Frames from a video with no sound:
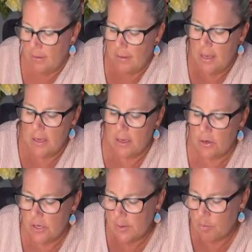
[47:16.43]
I could
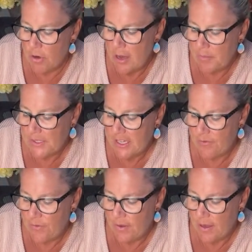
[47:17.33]
always prep
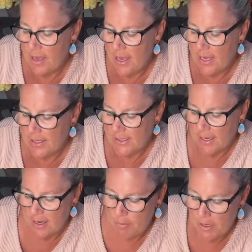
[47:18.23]
stuff ahead of
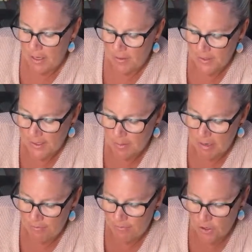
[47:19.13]
time, but this is my
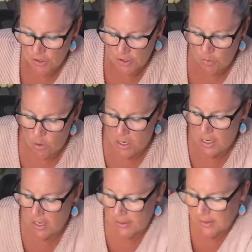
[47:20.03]
first
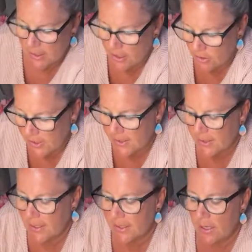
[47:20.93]
one, so
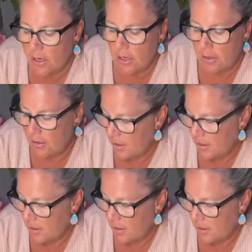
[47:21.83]
it's all